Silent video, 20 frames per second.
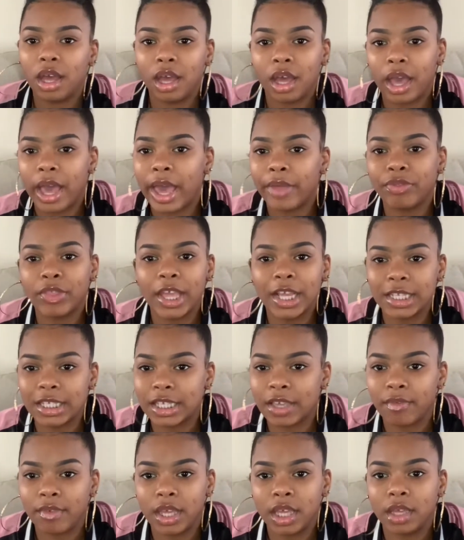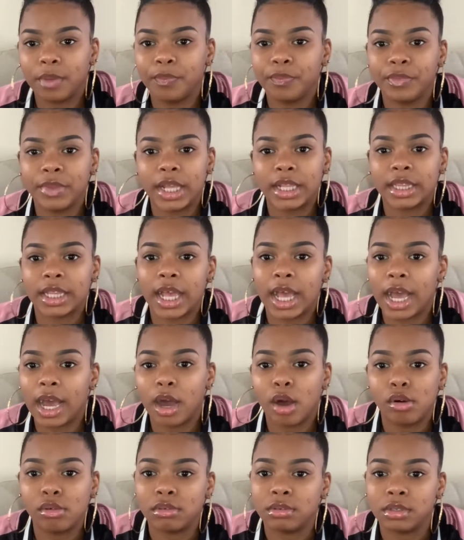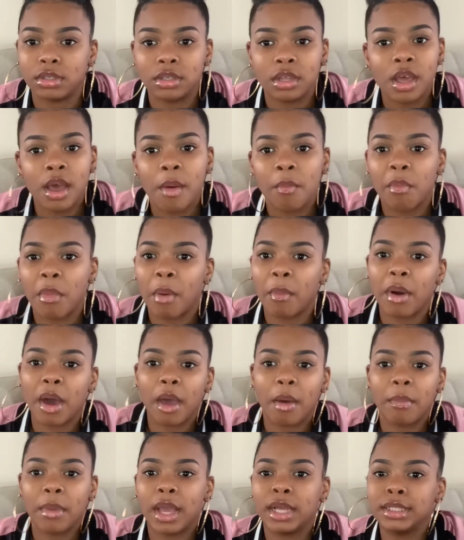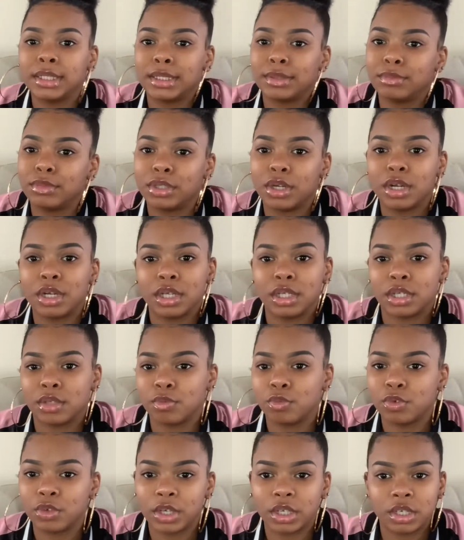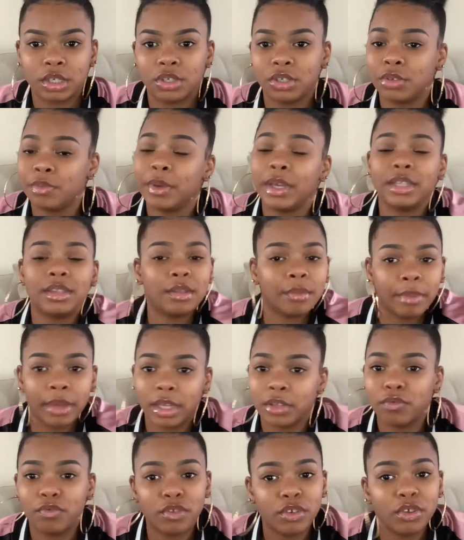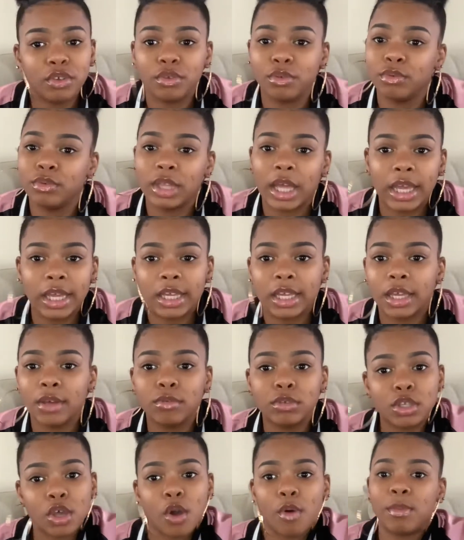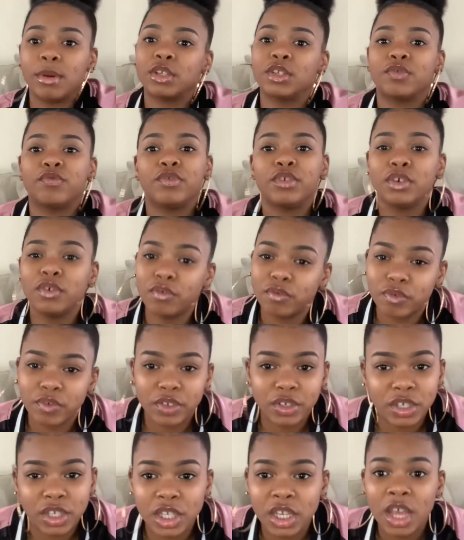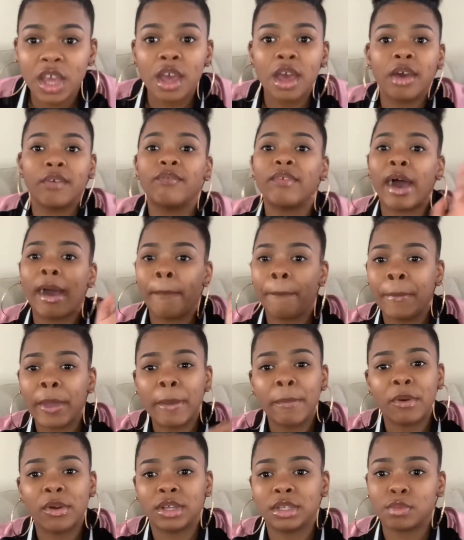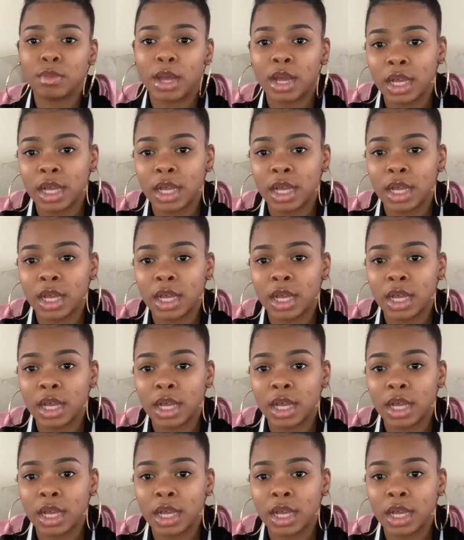had Thanksgiving at the house. My mom made some turkey, some dressing. She made the best food. Like, it was a whole bunch of food for just 5 people because my